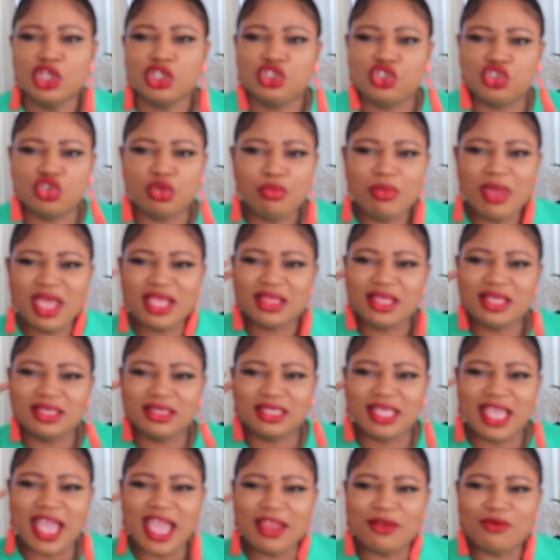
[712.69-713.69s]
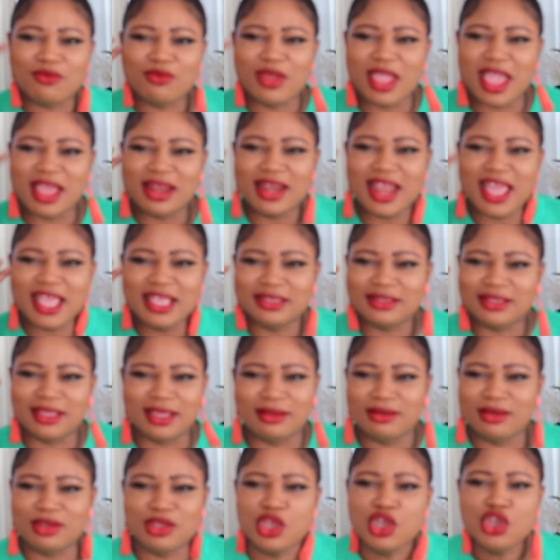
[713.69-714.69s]
to make this guy realize
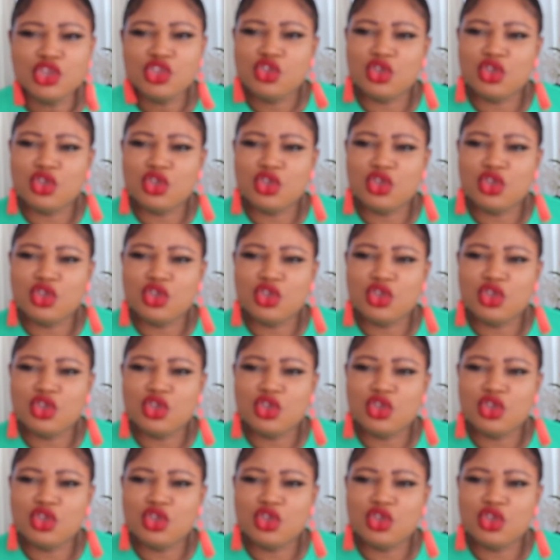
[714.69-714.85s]
that